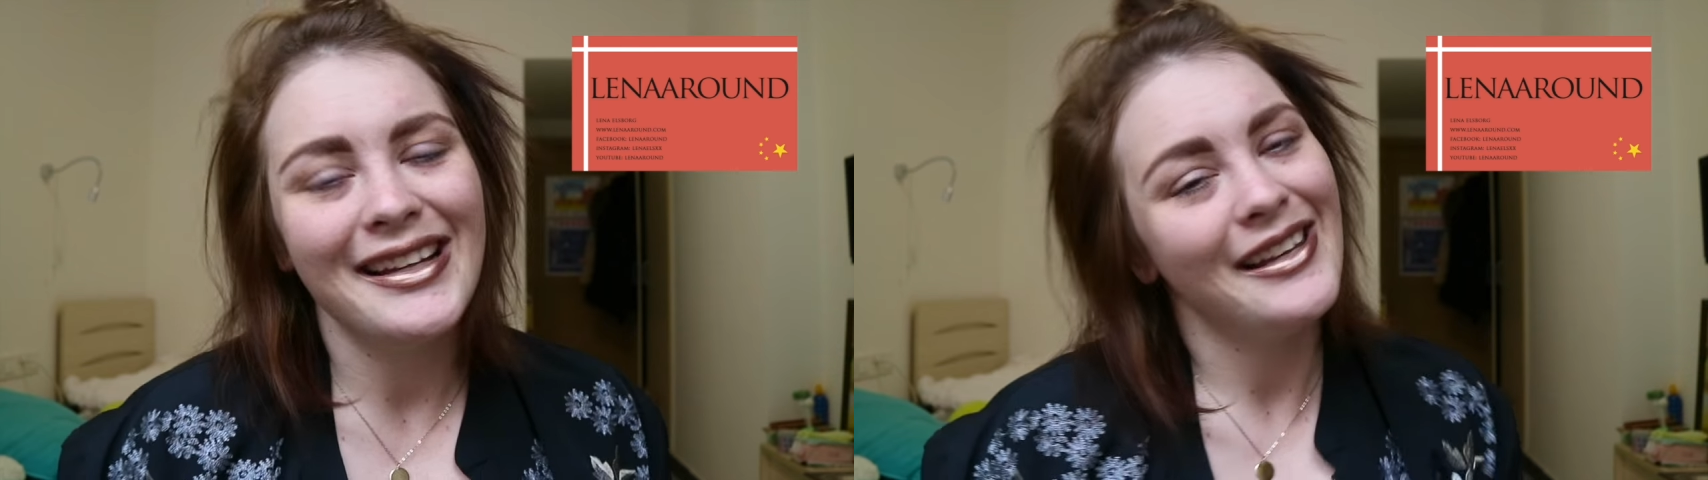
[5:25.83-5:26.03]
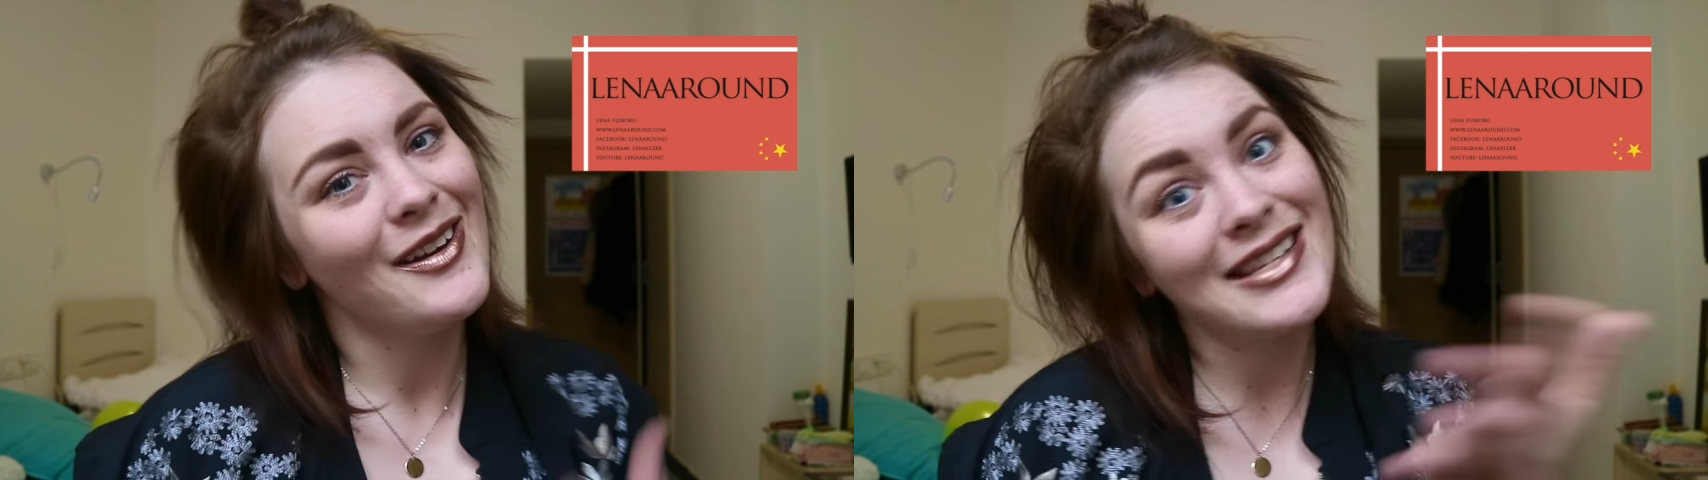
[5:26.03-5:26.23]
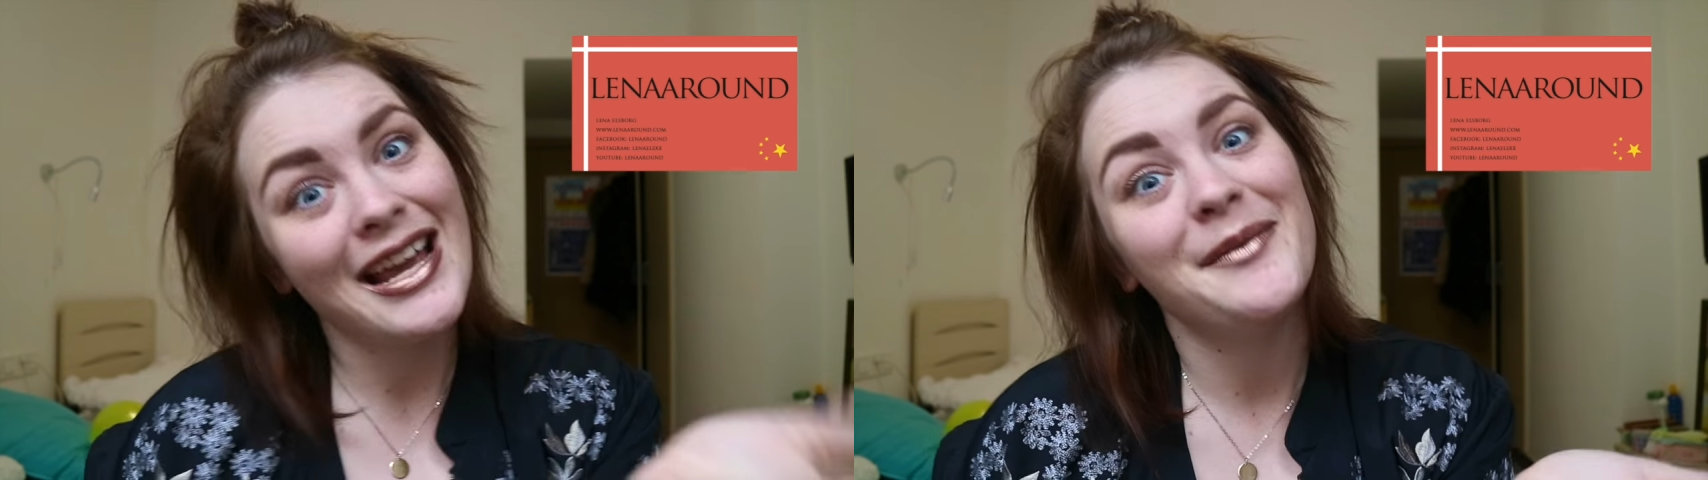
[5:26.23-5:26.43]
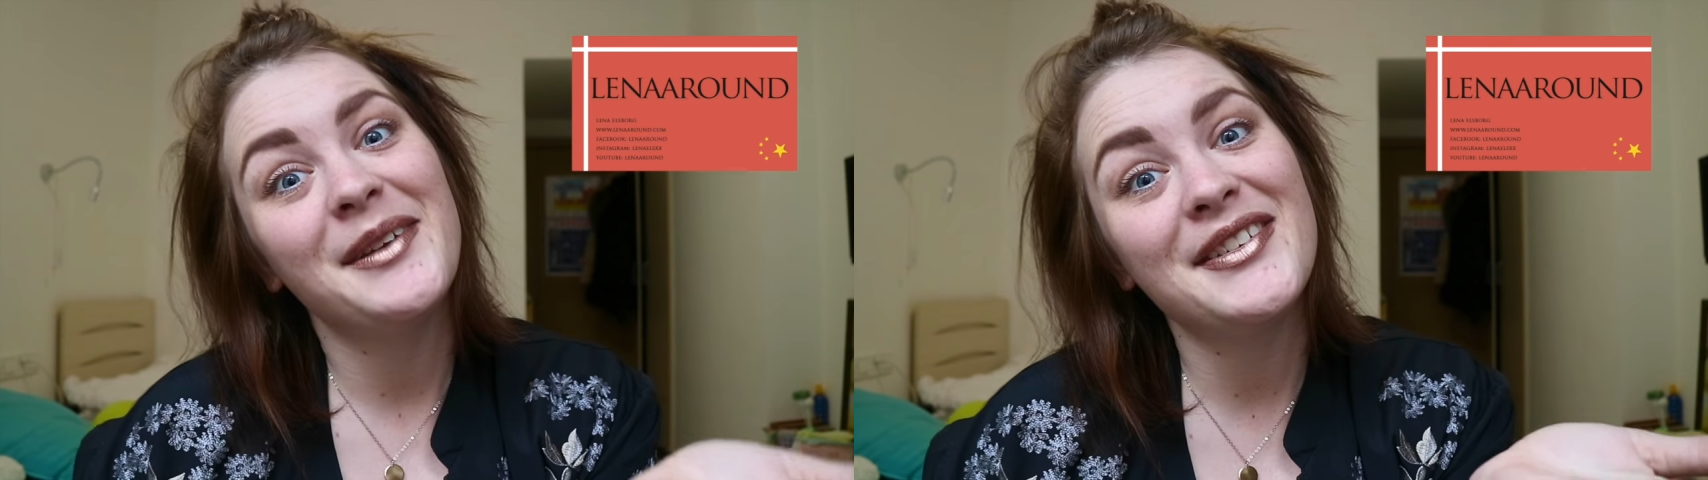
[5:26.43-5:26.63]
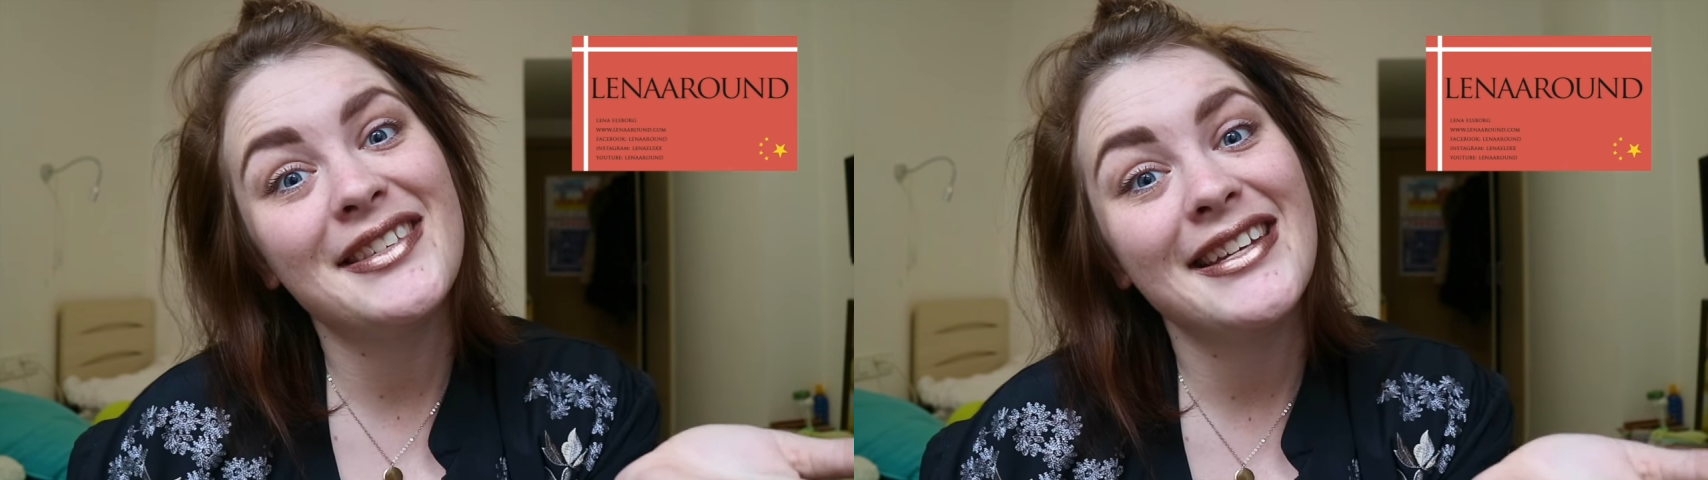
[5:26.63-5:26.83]
Long time
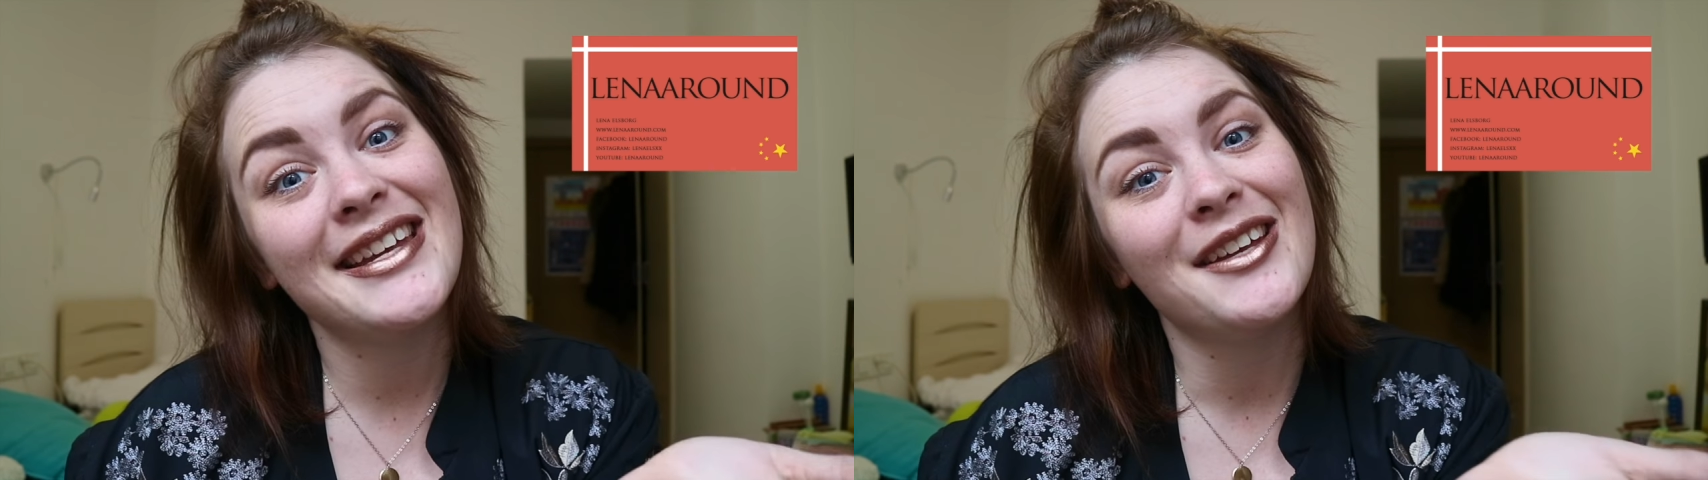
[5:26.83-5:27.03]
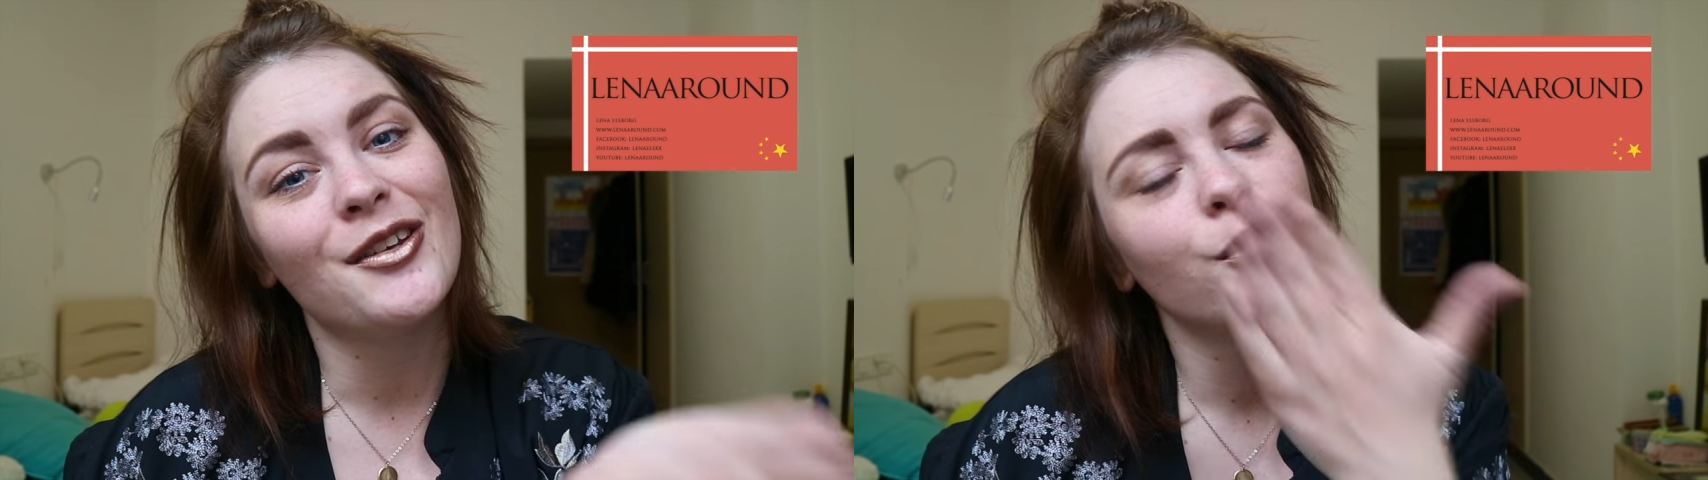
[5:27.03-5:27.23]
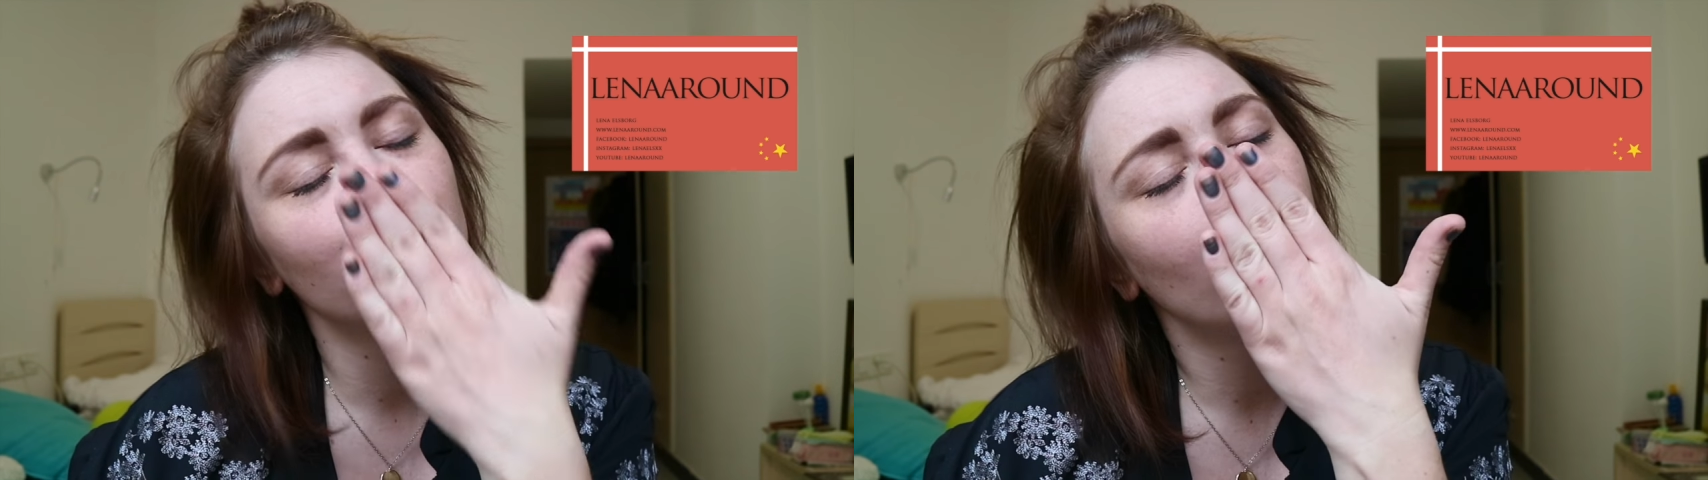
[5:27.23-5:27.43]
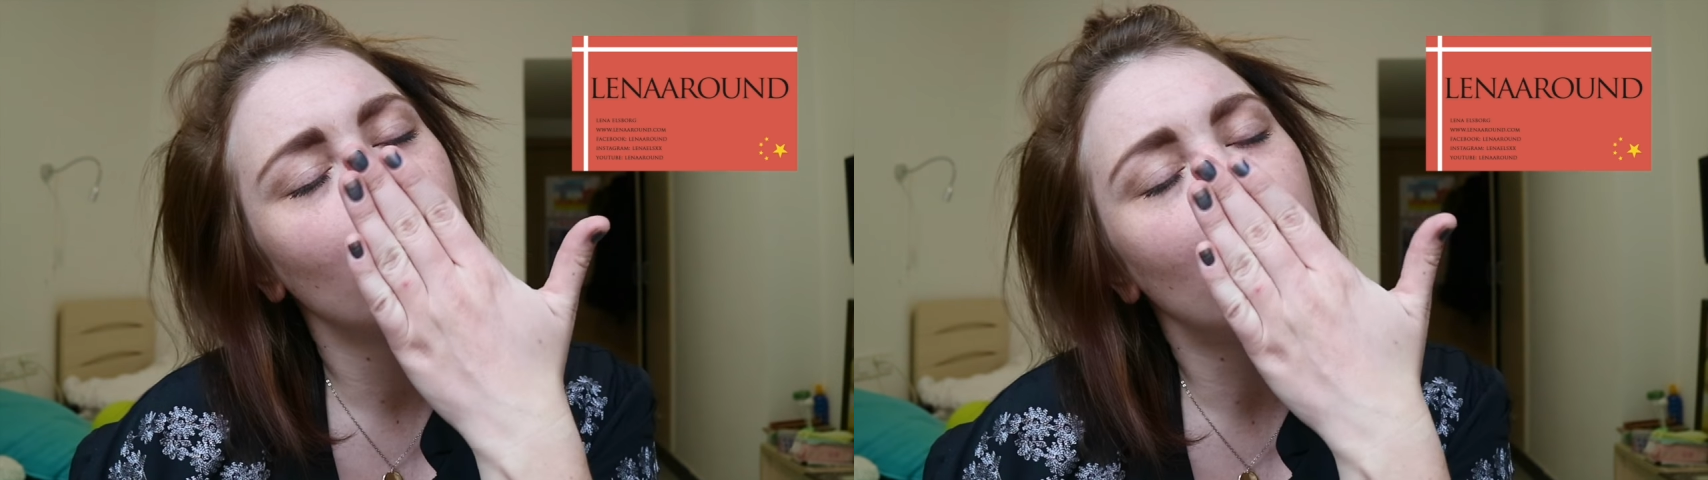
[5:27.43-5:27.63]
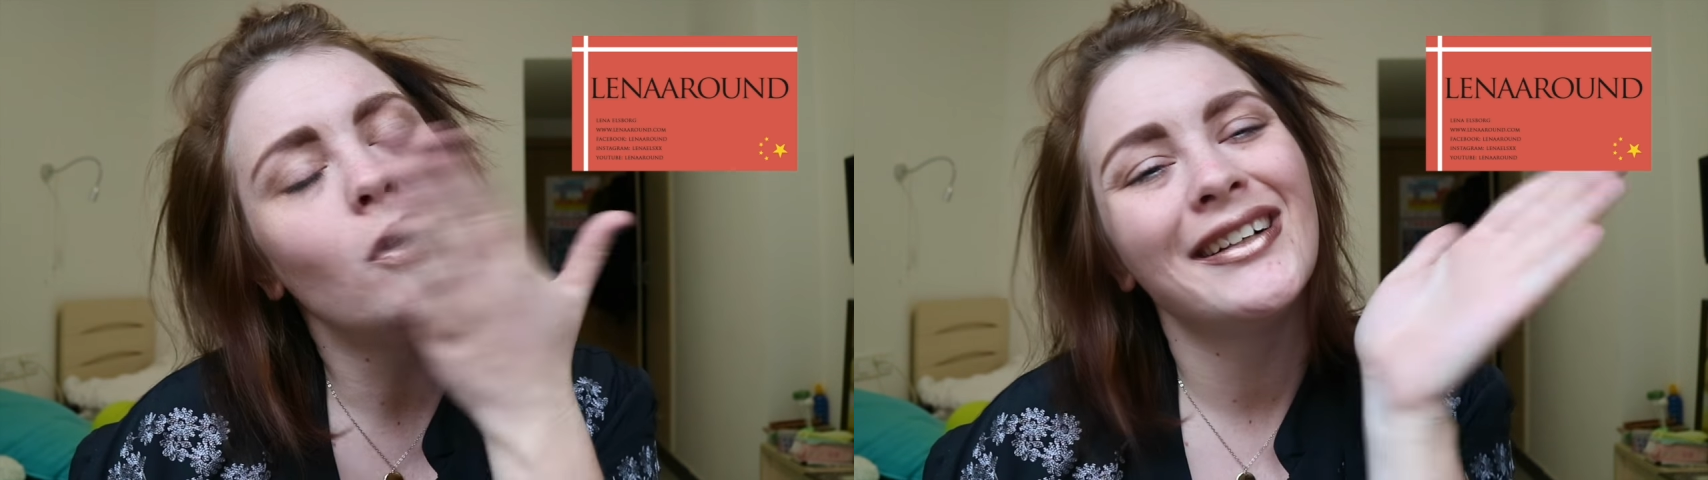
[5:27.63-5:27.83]
no see, you
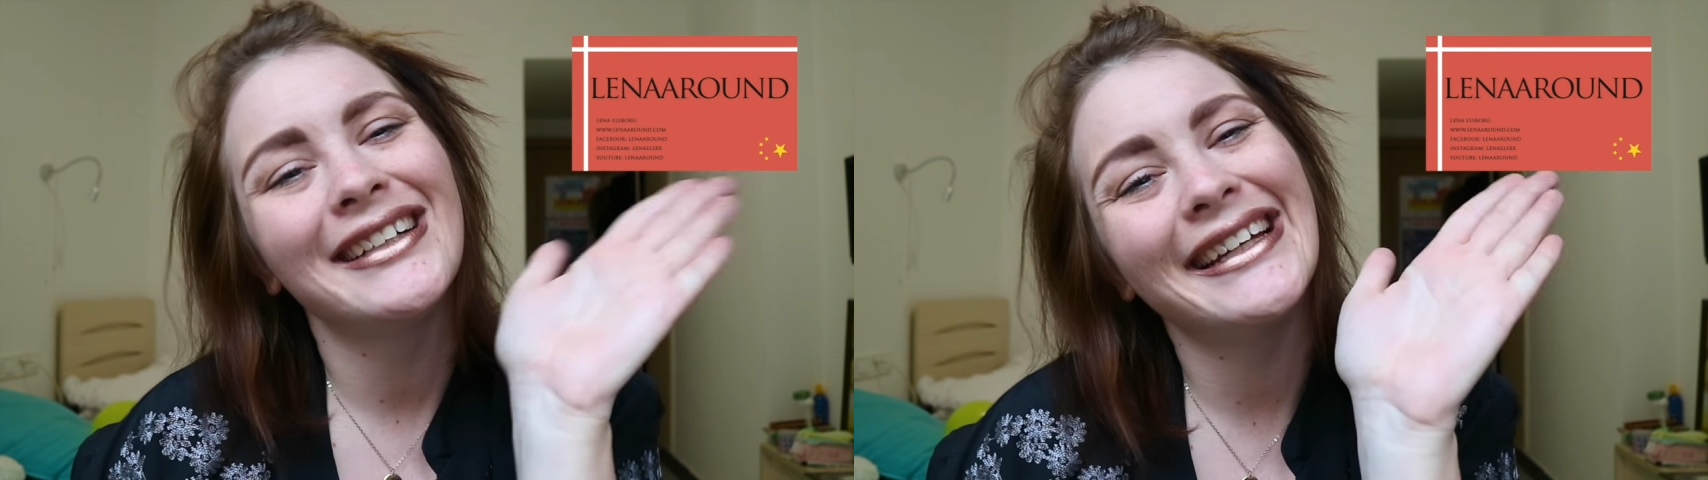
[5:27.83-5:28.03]
know.